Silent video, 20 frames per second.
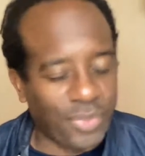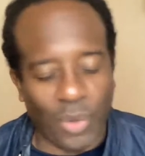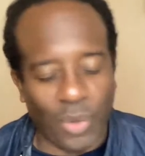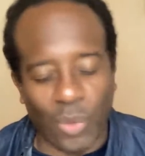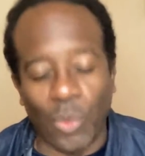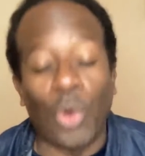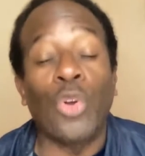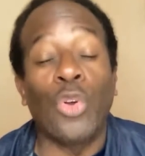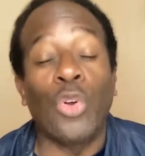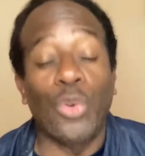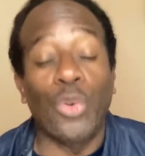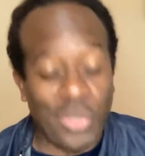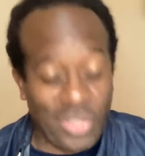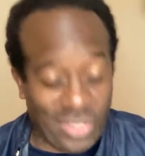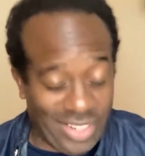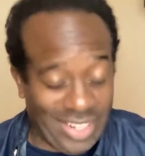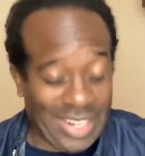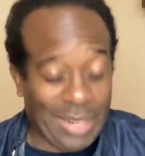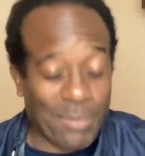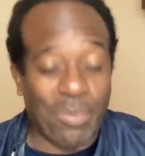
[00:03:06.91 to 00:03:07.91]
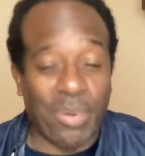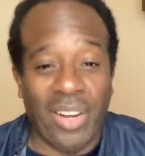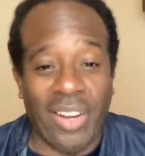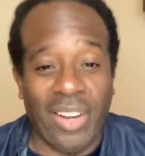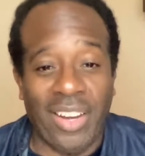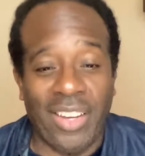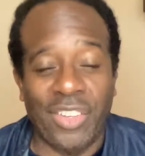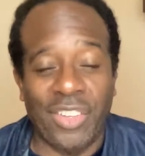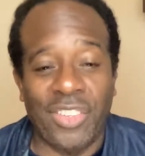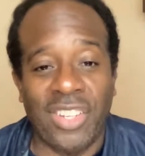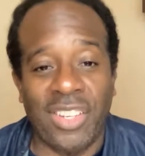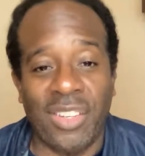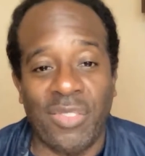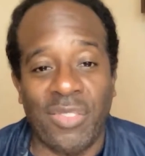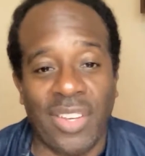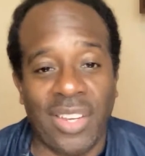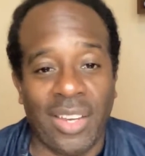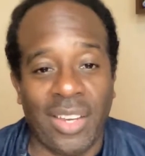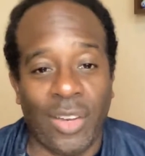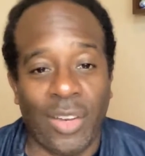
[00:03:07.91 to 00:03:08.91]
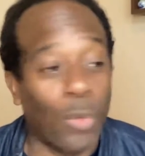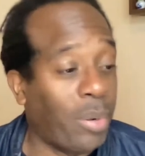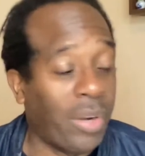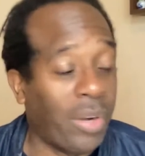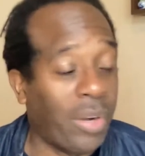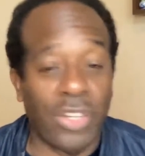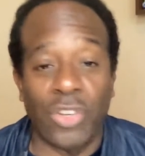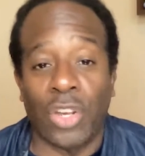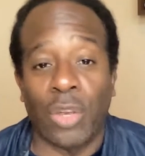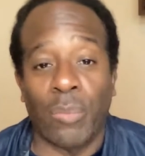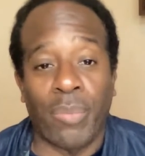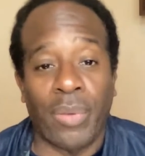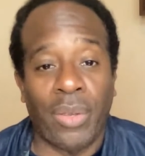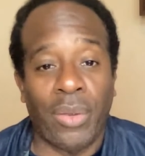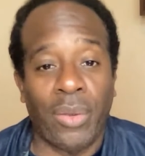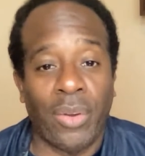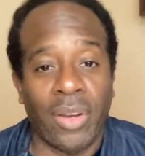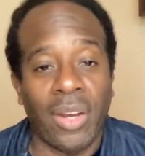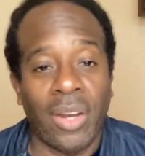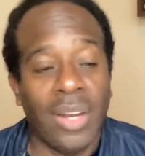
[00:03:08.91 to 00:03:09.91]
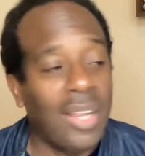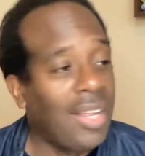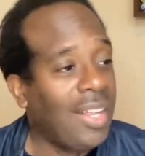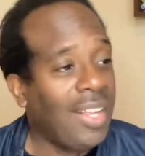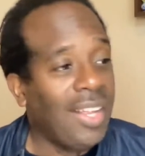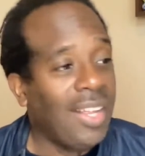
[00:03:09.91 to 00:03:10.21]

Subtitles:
Roku stick, and put it in your TV or put it in your computer.